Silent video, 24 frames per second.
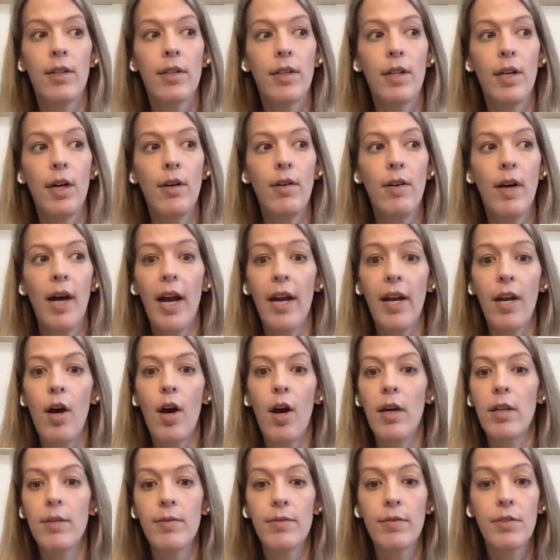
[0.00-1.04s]
you know,
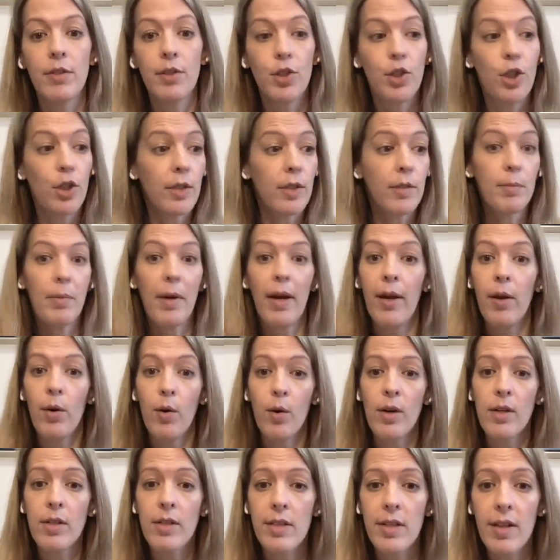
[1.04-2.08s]
took my
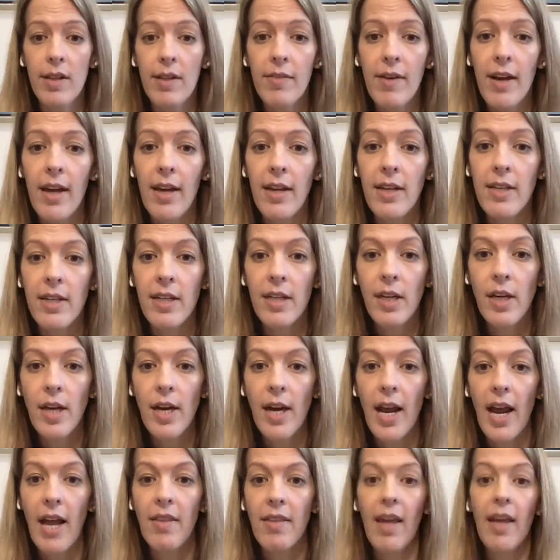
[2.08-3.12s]
horse to the vet
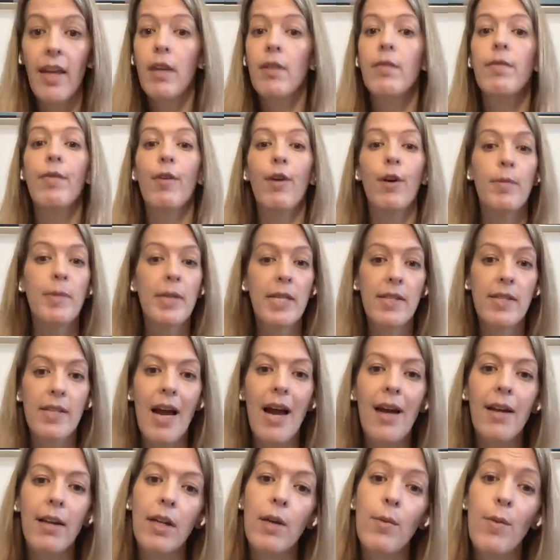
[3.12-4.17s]
and they confirmed
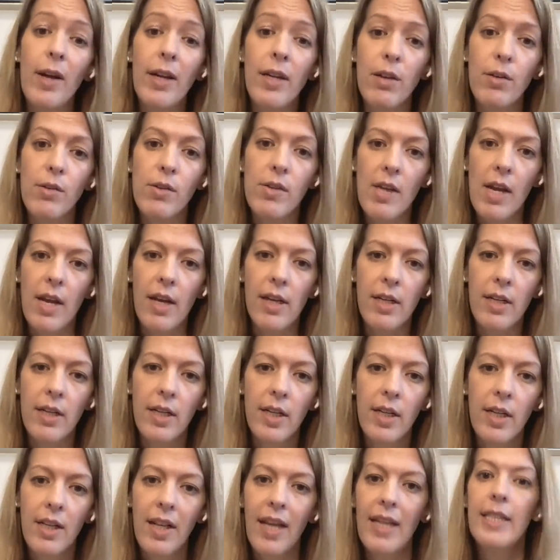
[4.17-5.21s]
exactly what you said.
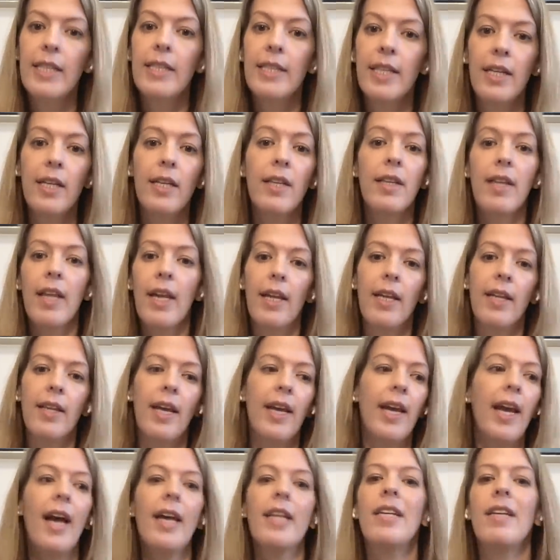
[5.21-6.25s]
Like little,
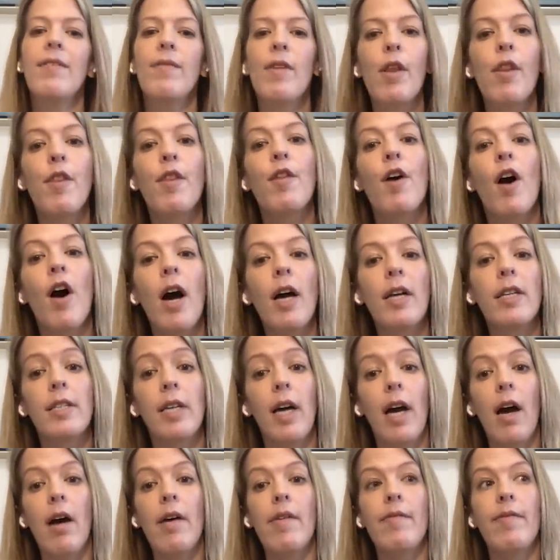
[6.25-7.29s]
they hadn't even thought
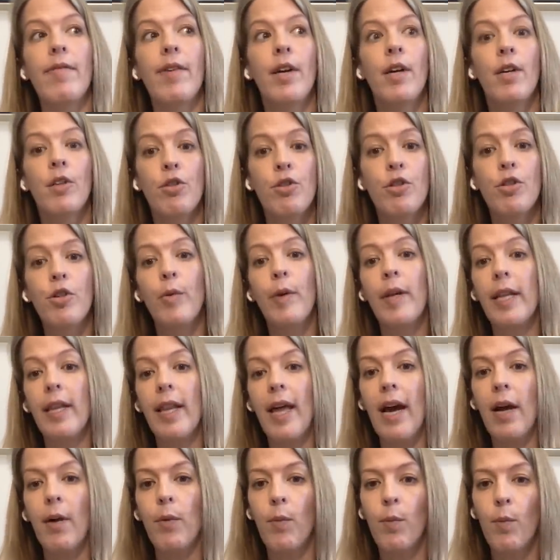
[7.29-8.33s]
of doing
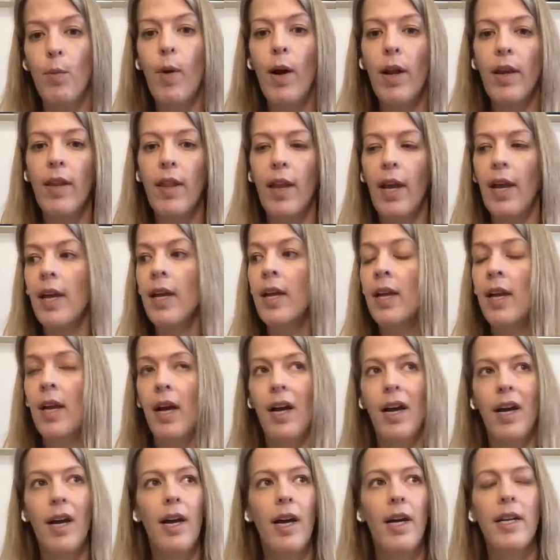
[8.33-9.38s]
that one thing.
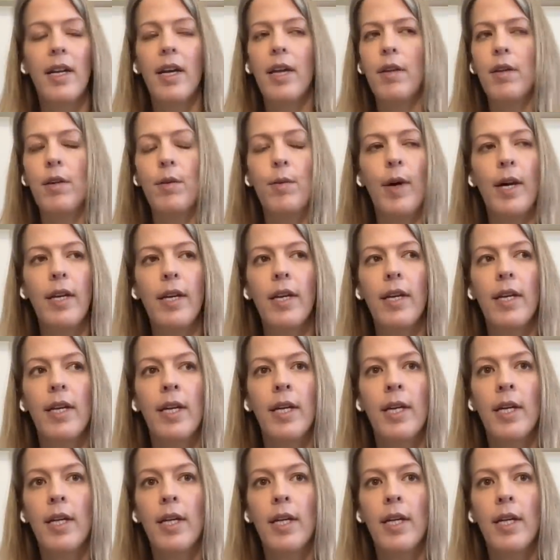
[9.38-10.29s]
Another one,